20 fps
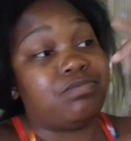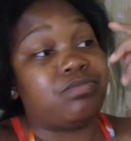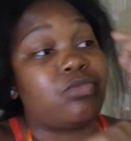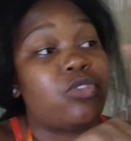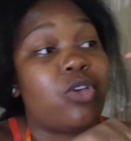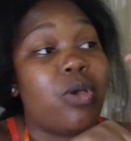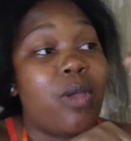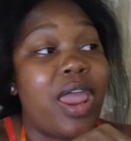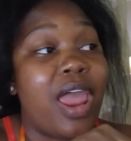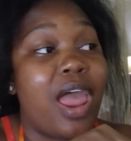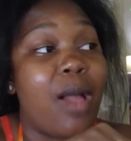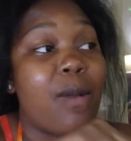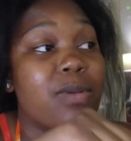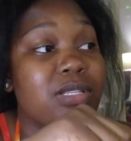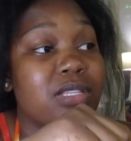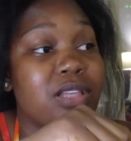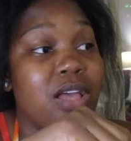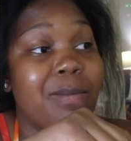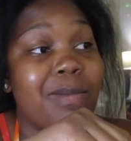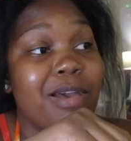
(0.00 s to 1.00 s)
Okay, I
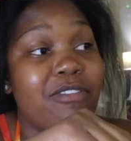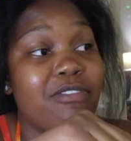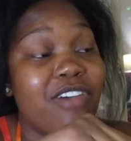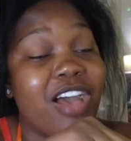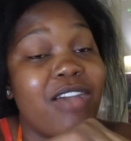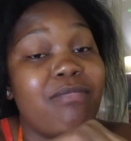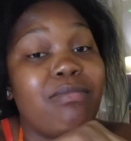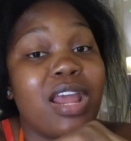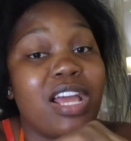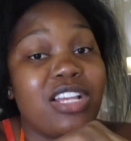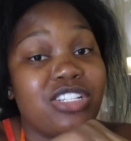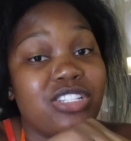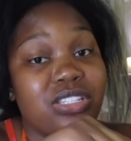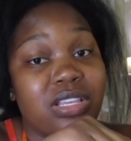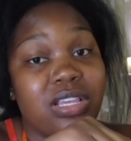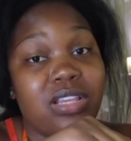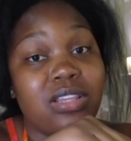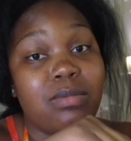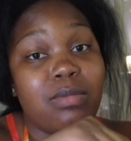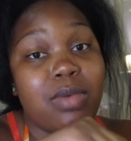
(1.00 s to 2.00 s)
was up at 5, but I just
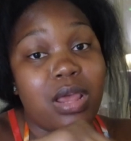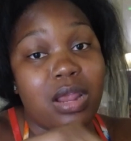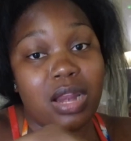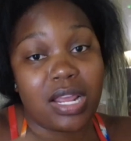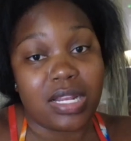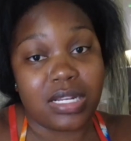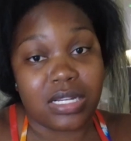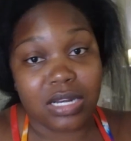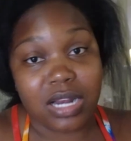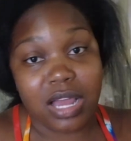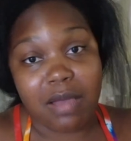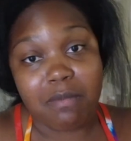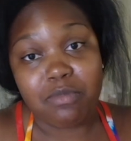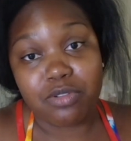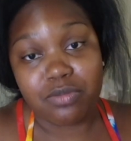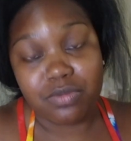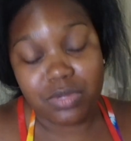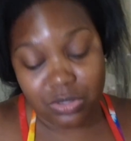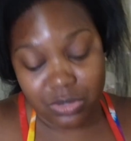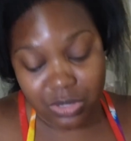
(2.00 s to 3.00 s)
laid in the bed and I did not
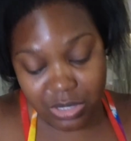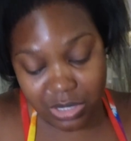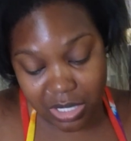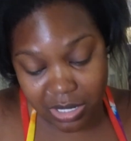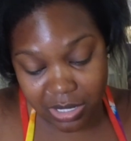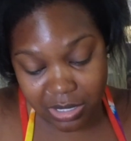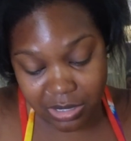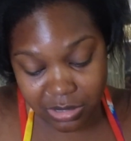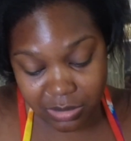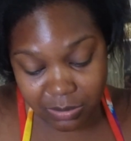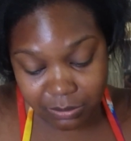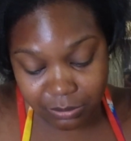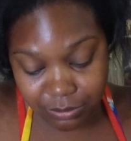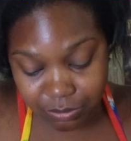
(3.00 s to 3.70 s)
move till 6.